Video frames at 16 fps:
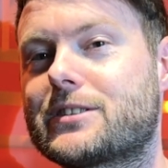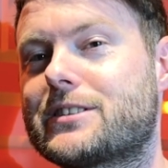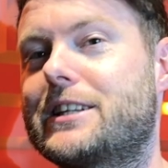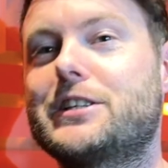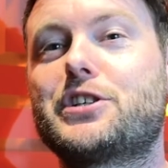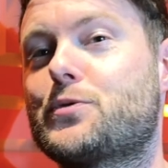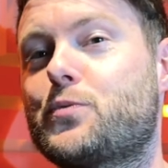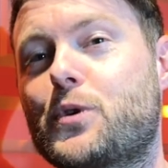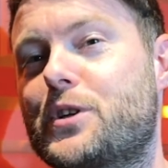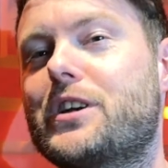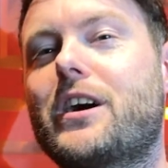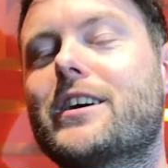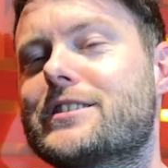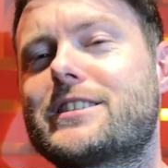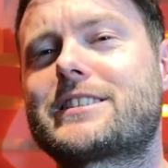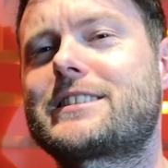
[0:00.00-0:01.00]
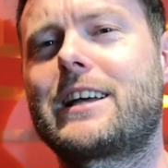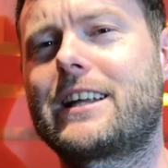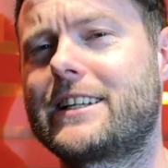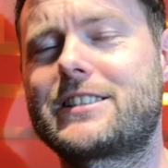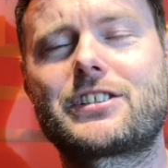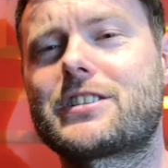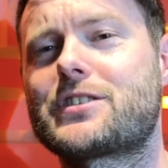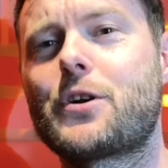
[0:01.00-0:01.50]
They just wouldn't understand.
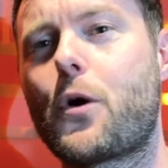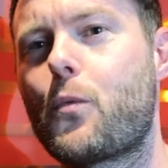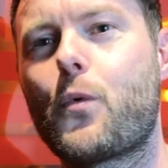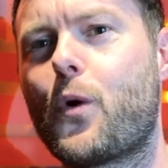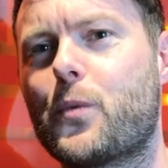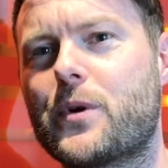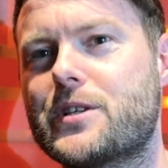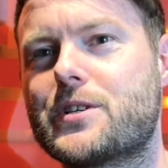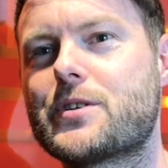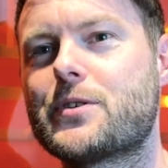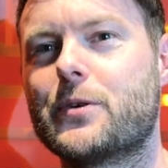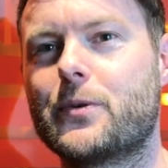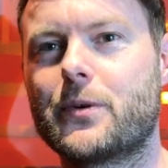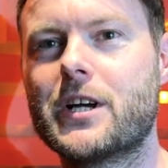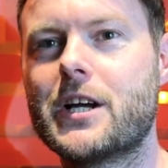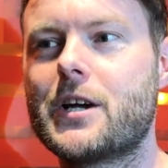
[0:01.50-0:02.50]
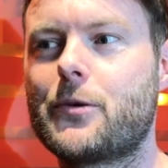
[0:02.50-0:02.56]
It's just not what we do.